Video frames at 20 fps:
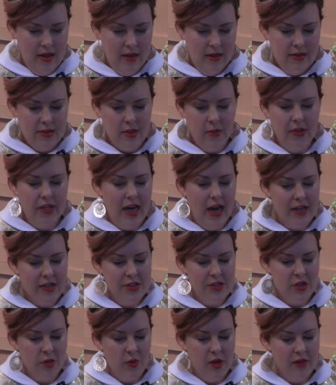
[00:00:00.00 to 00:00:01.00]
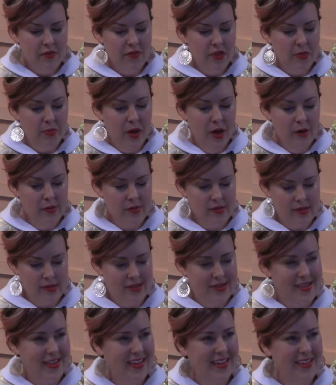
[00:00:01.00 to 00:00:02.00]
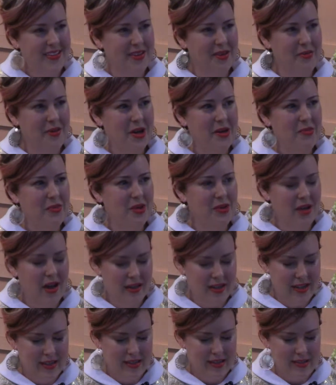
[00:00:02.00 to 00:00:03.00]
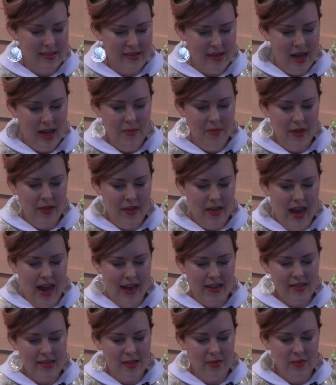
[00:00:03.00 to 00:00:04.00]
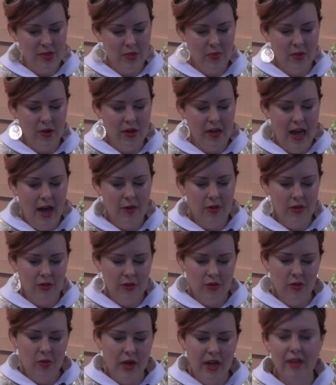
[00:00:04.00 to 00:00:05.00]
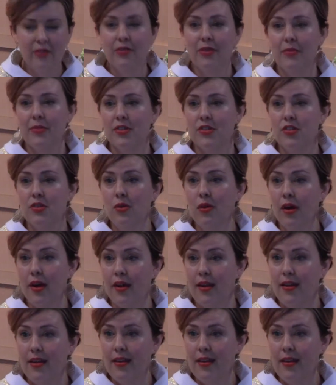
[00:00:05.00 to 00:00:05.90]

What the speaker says: So he got into one of the boats, the one belonging to Simon, and asked him to put out a little way from the shore.